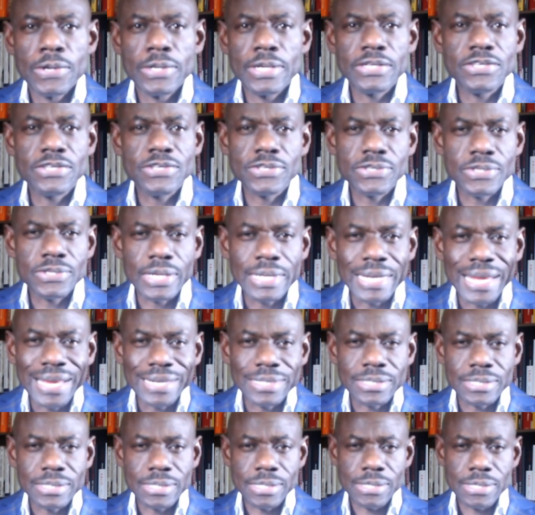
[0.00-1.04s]
This is the
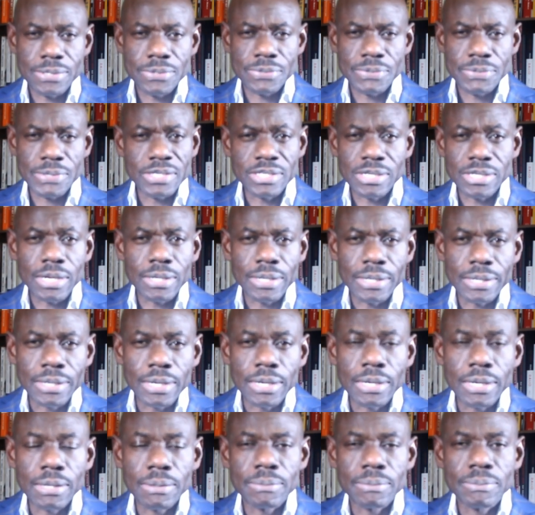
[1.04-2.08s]
net rental
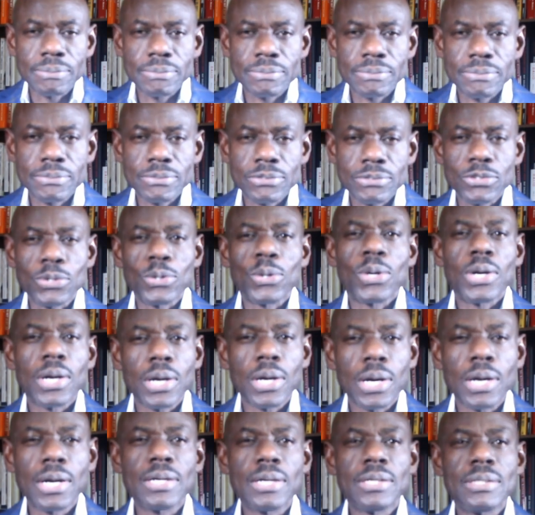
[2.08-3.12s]
income you
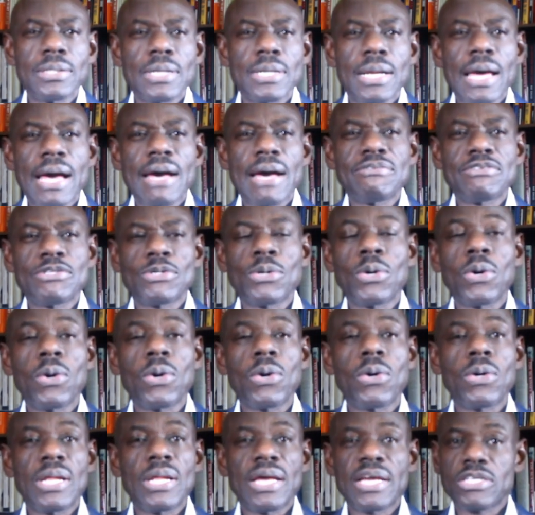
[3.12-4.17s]
earn after
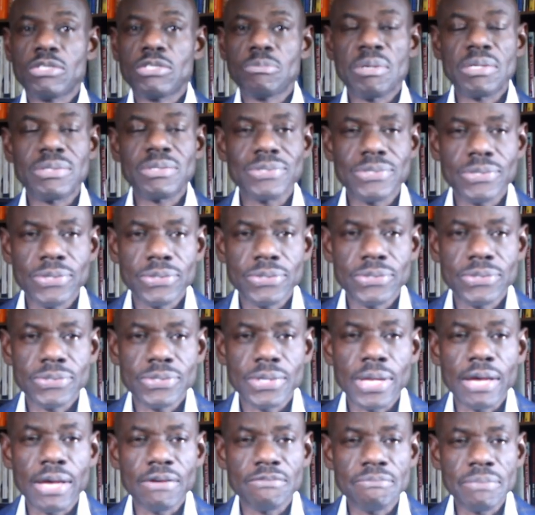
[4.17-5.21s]
all
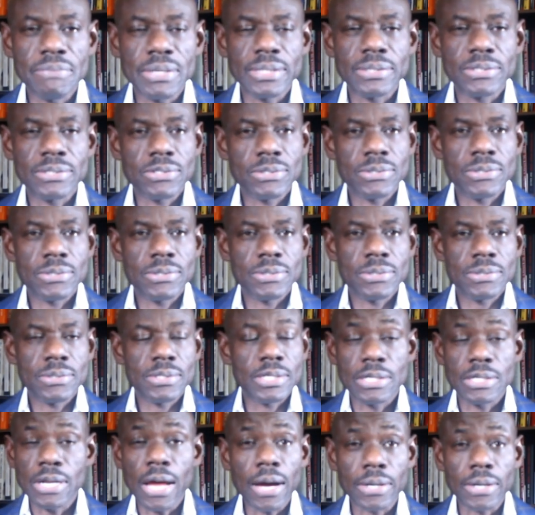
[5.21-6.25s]
expenses have been
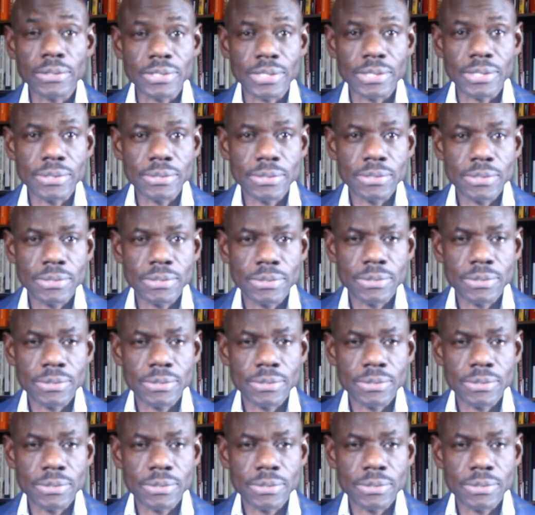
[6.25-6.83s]
deducted.